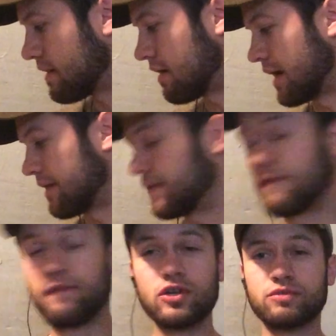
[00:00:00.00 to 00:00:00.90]
Alright, the
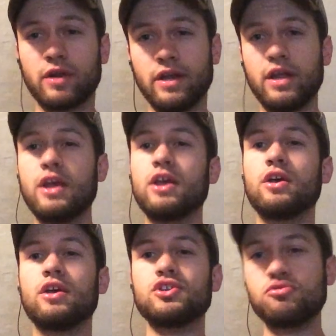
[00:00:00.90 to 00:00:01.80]
first one.
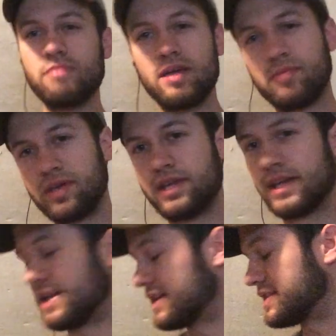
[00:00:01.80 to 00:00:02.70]
You may be
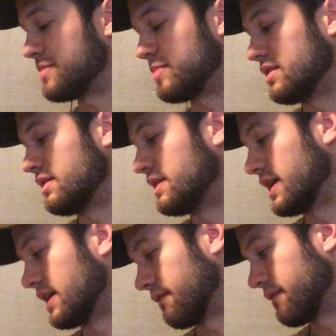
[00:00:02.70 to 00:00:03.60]
an ENTP
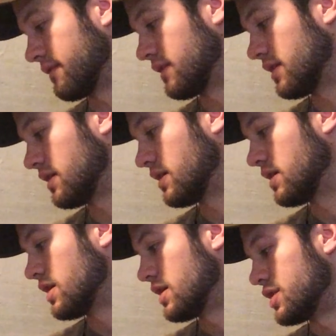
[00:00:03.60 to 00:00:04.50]
if
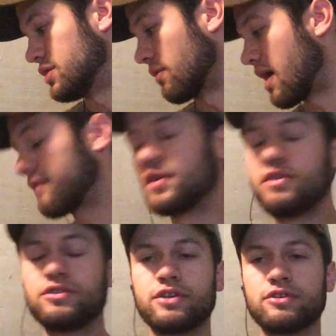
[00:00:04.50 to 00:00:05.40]
you are often
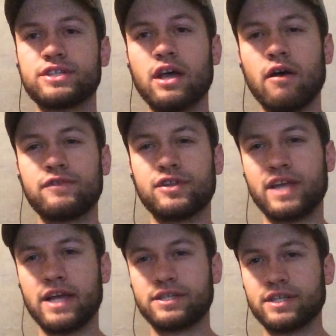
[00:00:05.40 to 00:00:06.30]
using yourself to
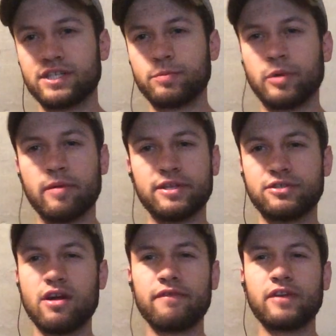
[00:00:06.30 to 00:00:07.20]
test experiments.
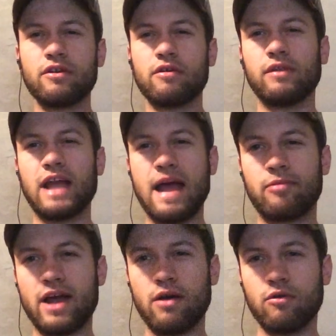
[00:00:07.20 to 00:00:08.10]
You're often your own lab
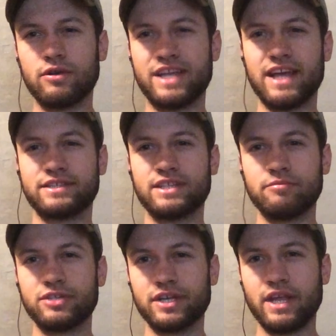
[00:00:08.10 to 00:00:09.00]
rat or test
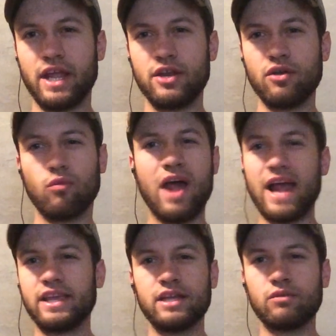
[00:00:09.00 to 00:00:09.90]
subject in your
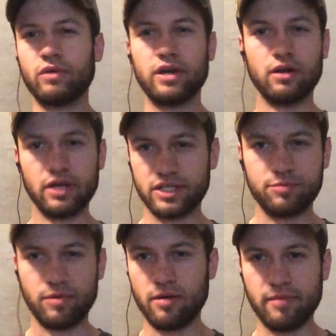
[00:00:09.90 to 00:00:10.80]
wacky and weird
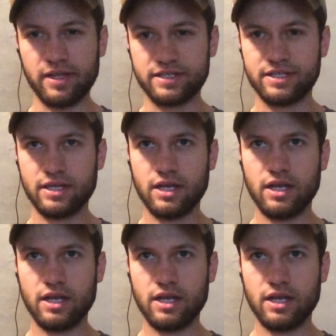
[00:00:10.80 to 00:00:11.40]
experiments.